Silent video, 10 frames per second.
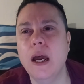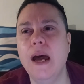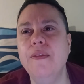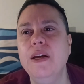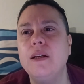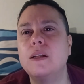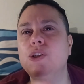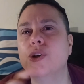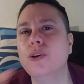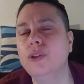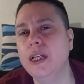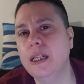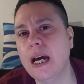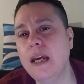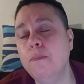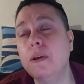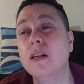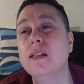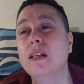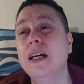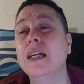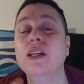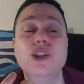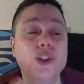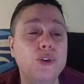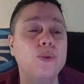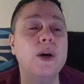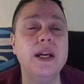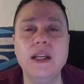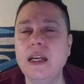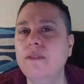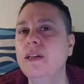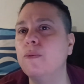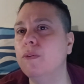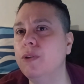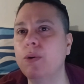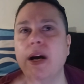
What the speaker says: and then journal at night, because then I can do an evening review.